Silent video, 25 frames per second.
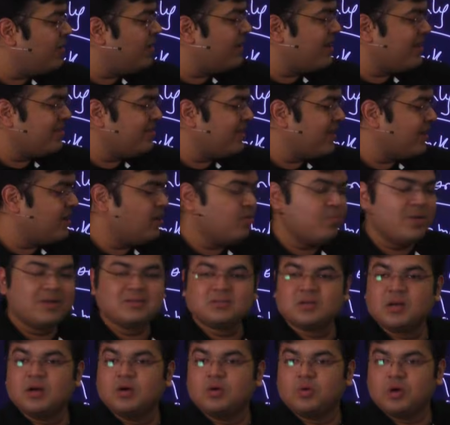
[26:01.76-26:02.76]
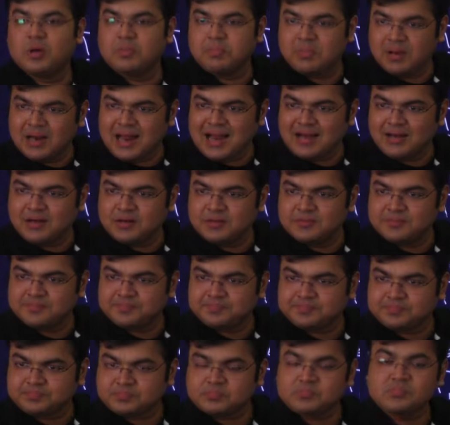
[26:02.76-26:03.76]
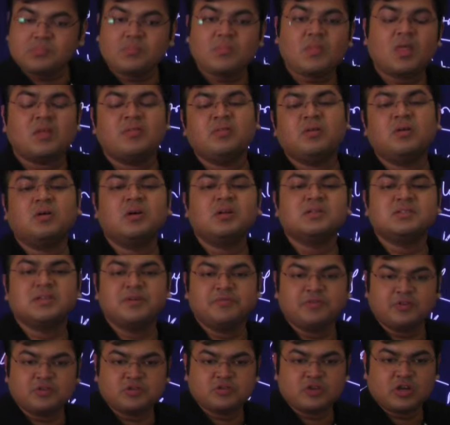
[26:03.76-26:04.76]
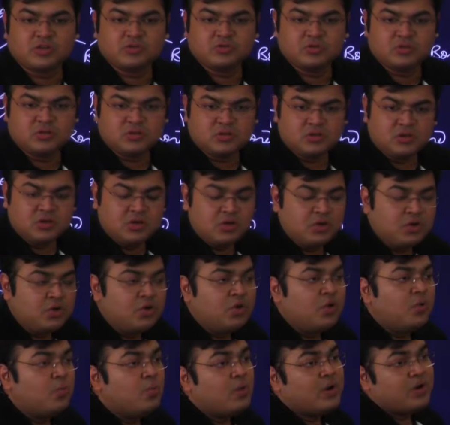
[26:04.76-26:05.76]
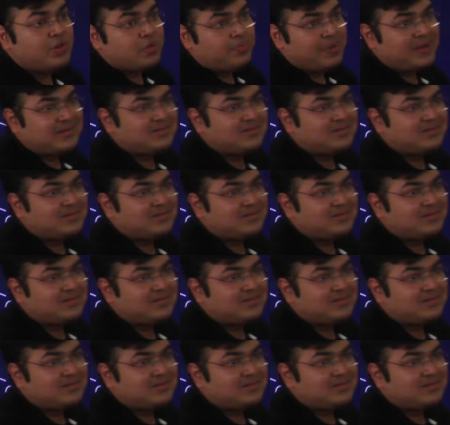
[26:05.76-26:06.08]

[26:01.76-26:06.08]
and then invest into timberland. Third is infrastructure. One of the best